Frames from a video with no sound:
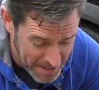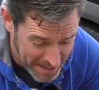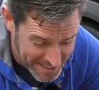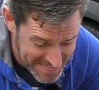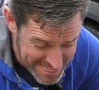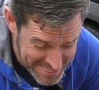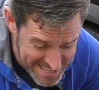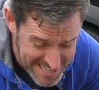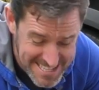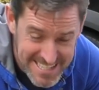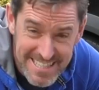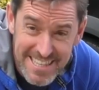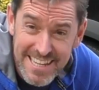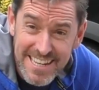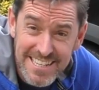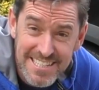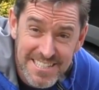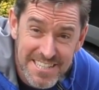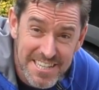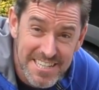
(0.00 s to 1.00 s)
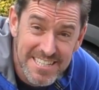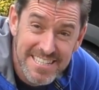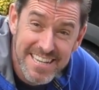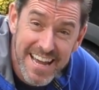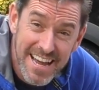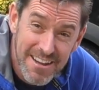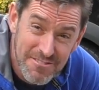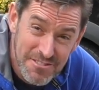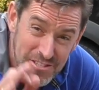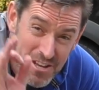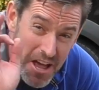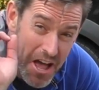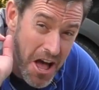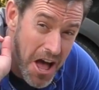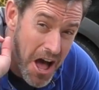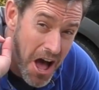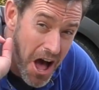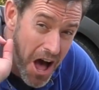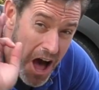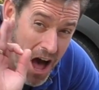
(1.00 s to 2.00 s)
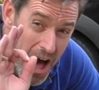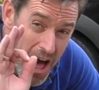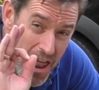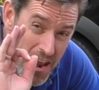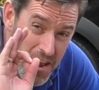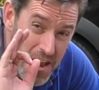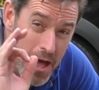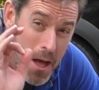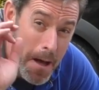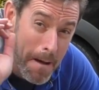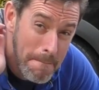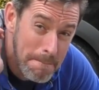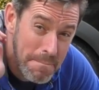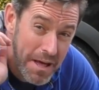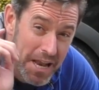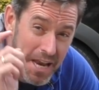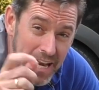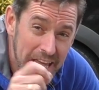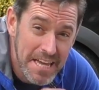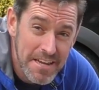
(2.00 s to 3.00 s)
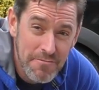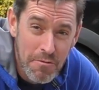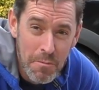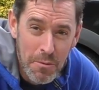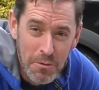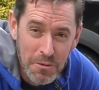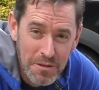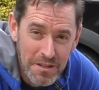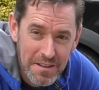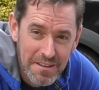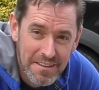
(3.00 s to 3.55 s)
and this thing just sounds unbelievable.